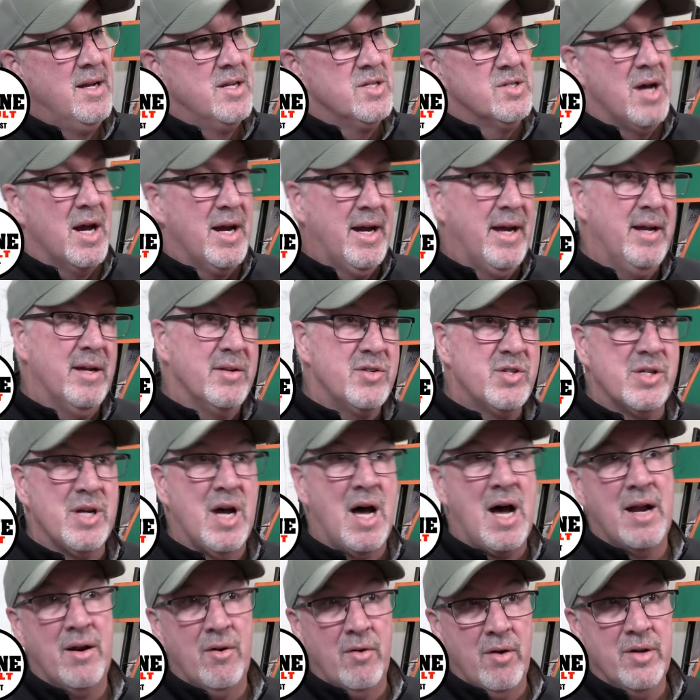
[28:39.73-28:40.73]
So I get a
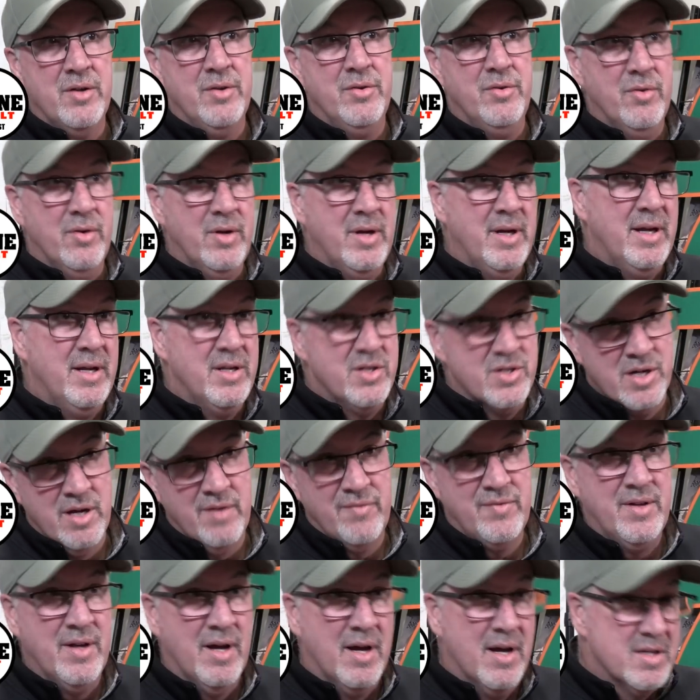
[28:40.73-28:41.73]
shot or two in.
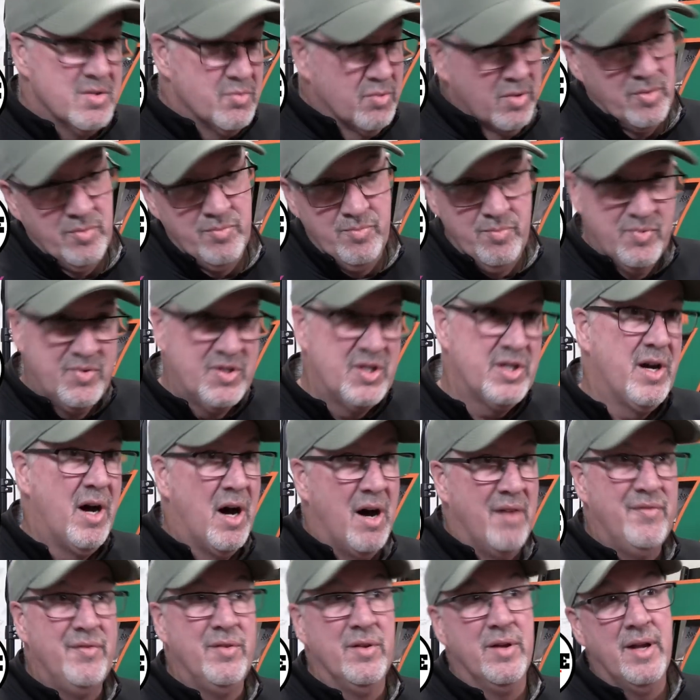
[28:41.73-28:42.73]
Jeff does. We're
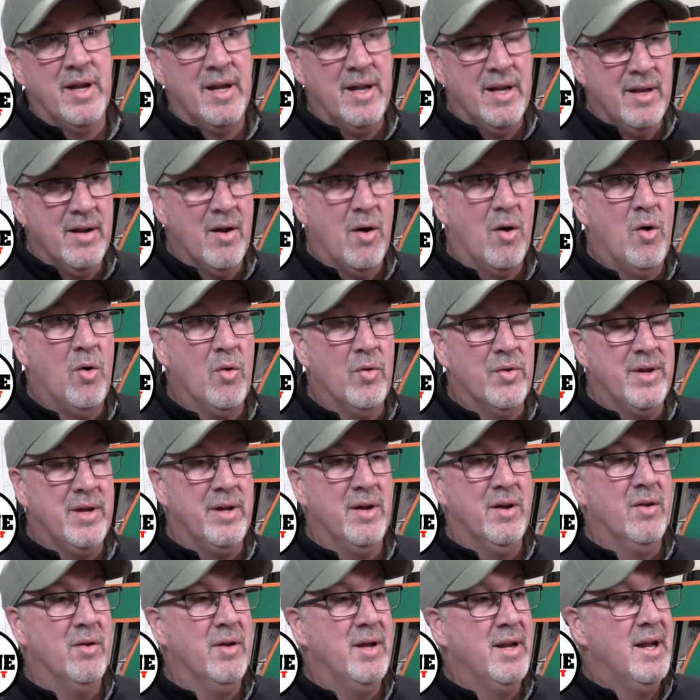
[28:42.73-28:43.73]
scuffling and the whole
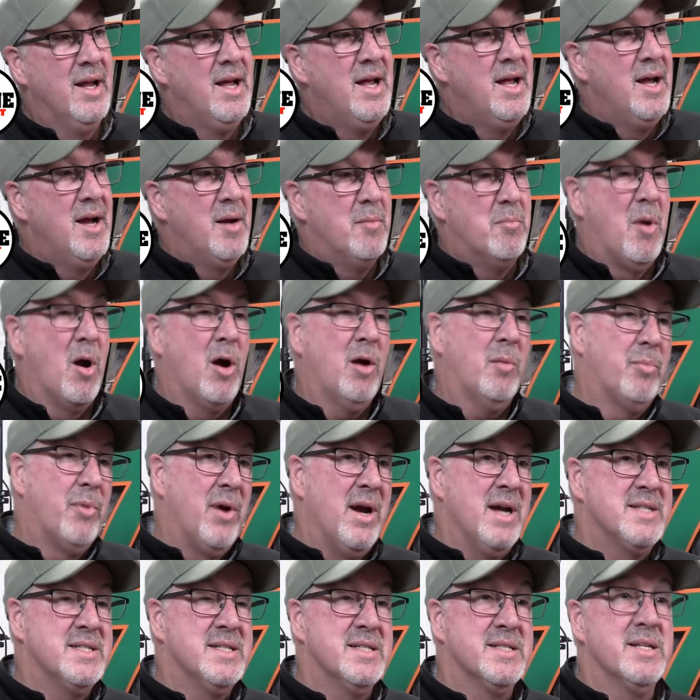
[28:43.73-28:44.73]
deal. And Mark
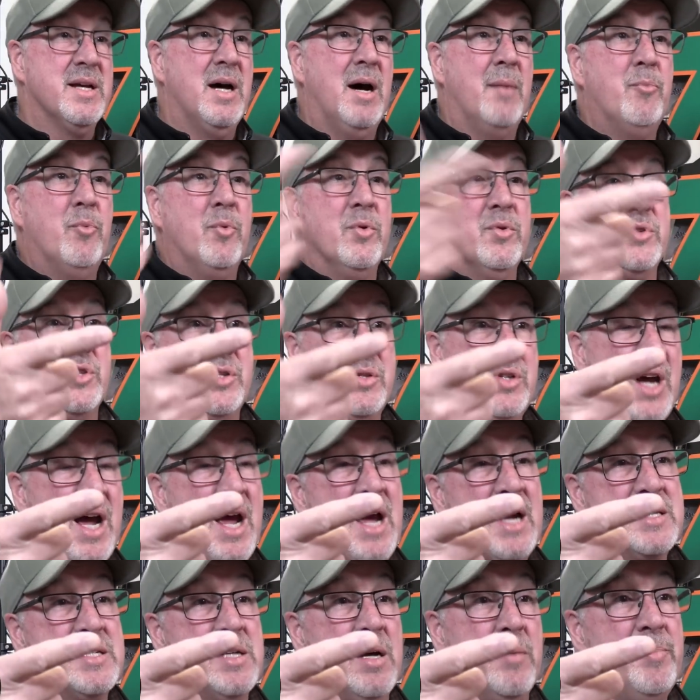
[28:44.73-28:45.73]
breaks wow. us up. Well,
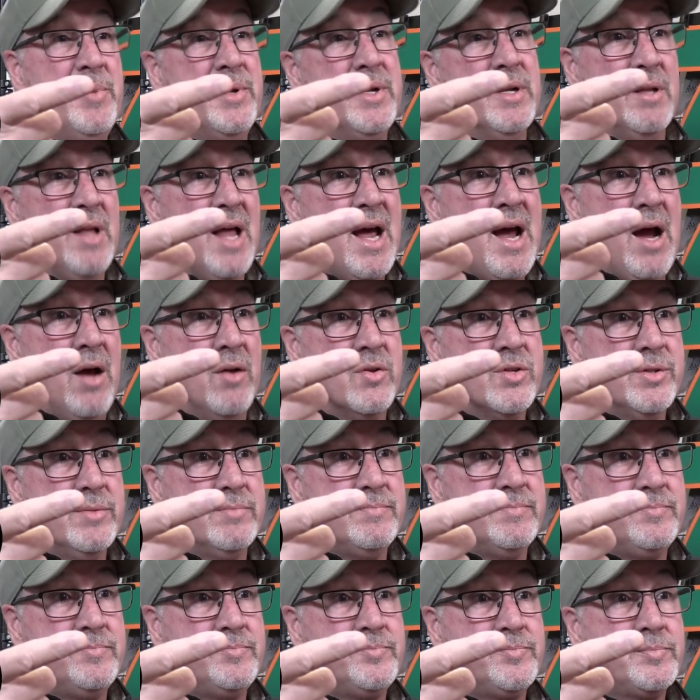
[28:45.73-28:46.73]
Jack's up in the lounge.
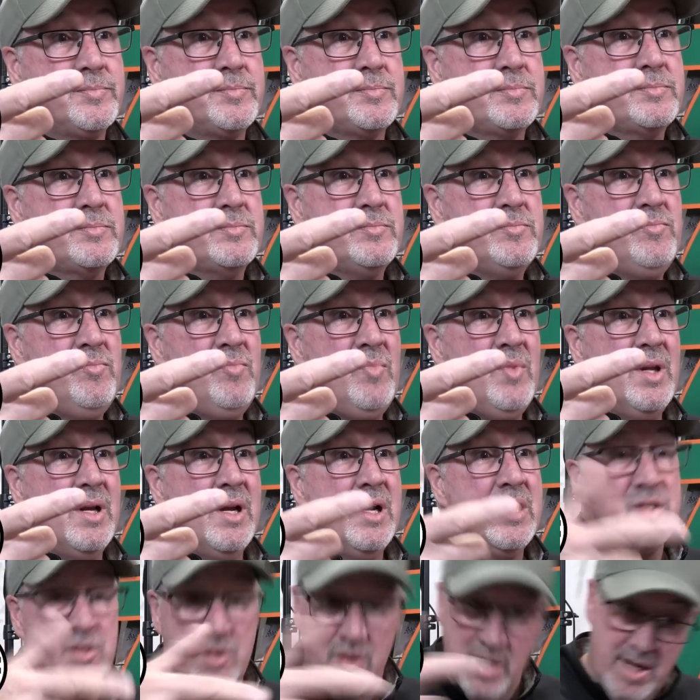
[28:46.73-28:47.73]

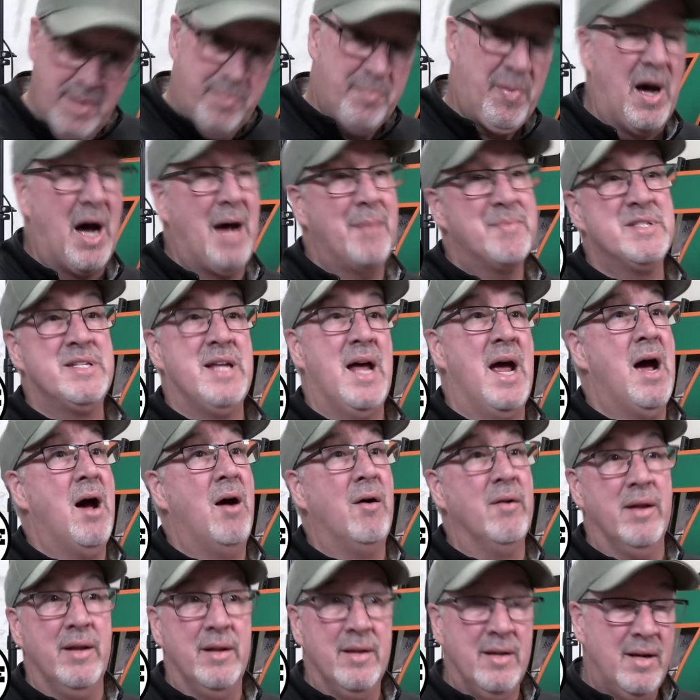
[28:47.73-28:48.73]
Hello. So he pops
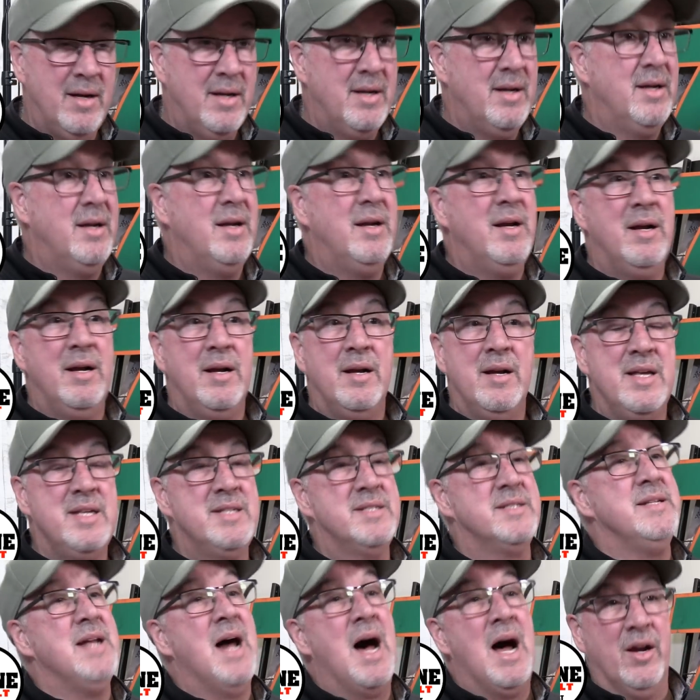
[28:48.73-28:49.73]
down and
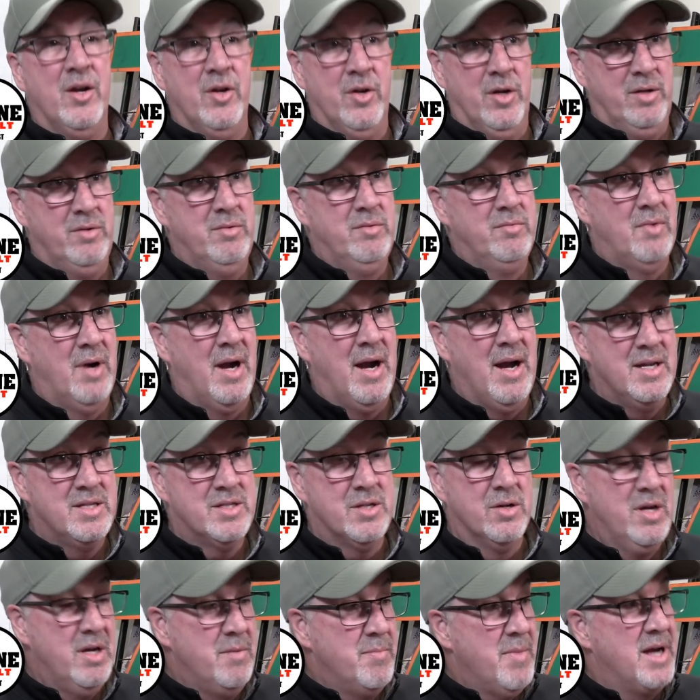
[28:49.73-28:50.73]
this is not good. Wow.
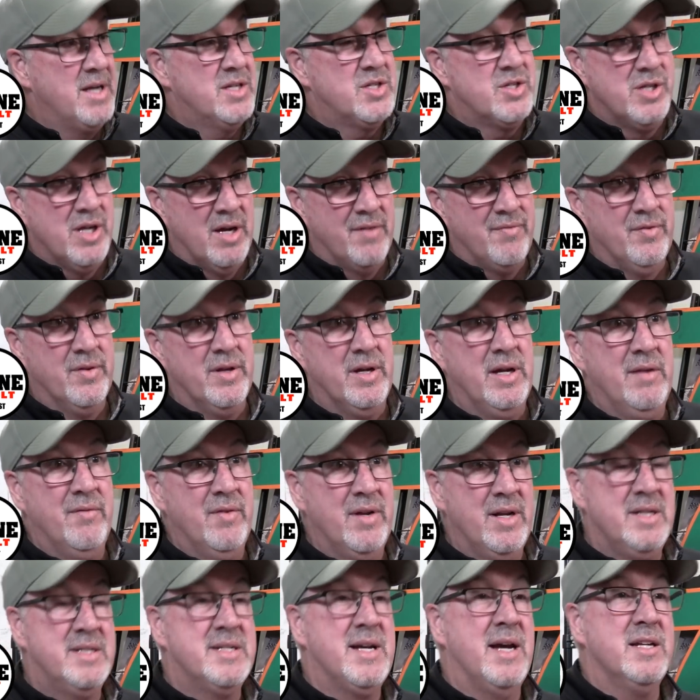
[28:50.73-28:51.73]
Right? So he makes Jeff
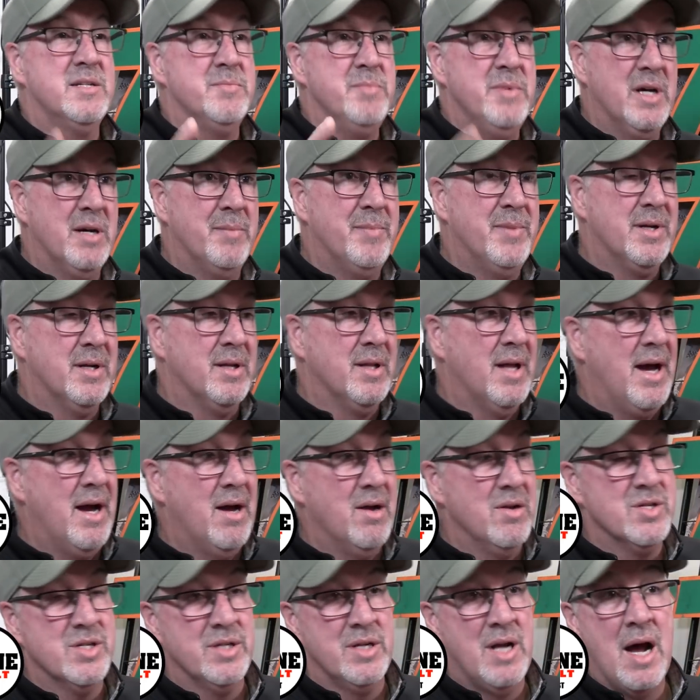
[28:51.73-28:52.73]
leave and he takes me up in the
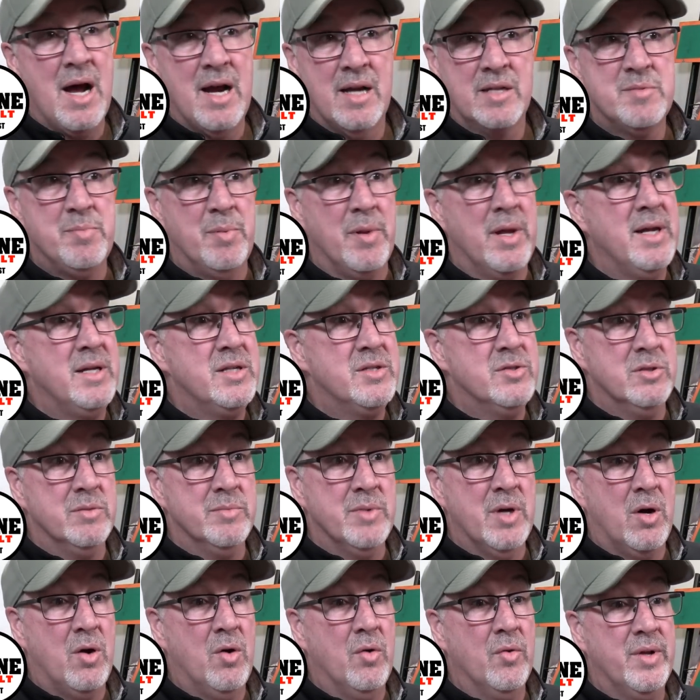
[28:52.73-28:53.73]
lounge and I explain to
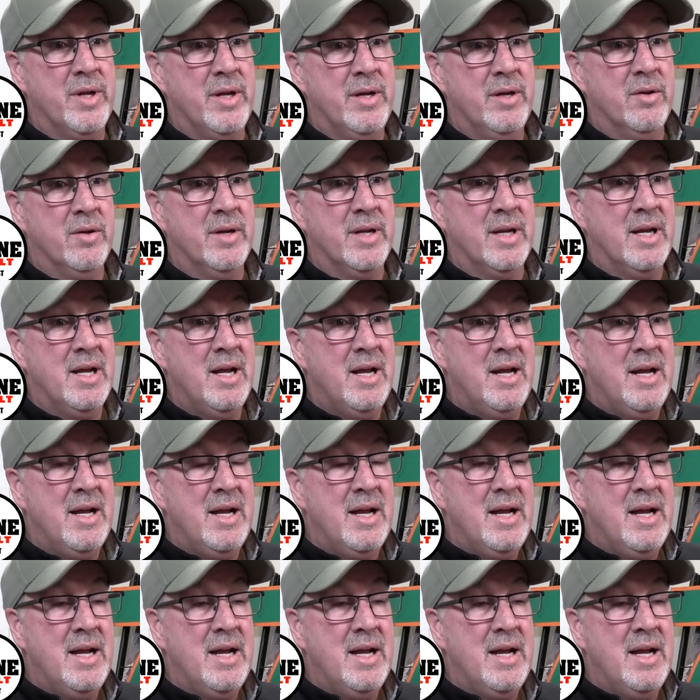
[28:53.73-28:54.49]
him the whole deal and